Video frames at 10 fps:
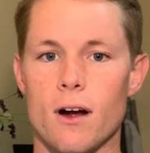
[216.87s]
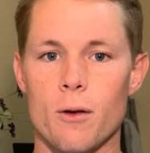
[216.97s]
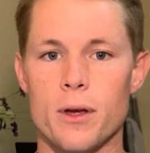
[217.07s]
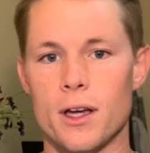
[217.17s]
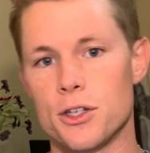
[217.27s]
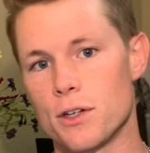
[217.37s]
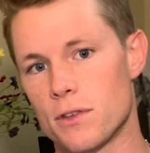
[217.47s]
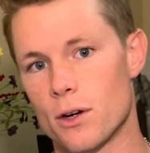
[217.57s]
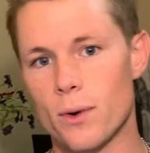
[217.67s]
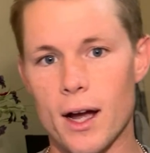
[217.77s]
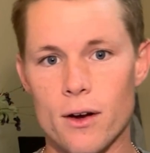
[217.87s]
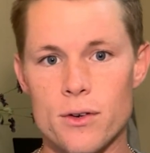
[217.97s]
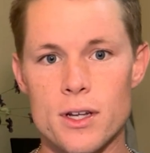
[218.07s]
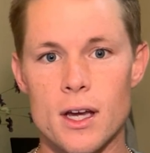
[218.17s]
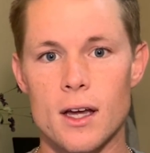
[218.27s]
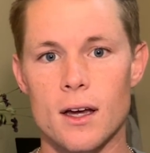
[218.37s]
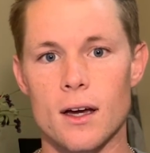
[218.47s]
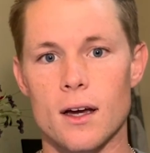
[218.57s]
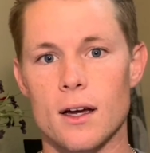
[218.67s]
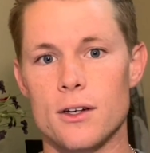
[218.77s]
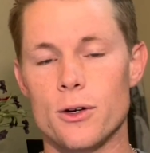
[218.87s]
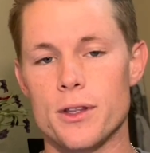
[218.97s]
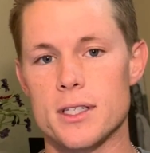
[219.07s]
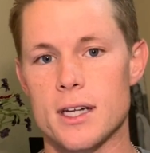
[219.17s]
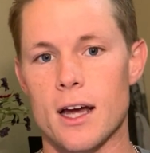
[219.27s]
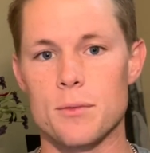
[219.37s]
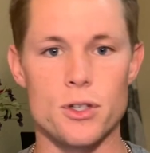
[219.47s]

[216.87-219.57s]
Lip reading: are being shifted around during this time,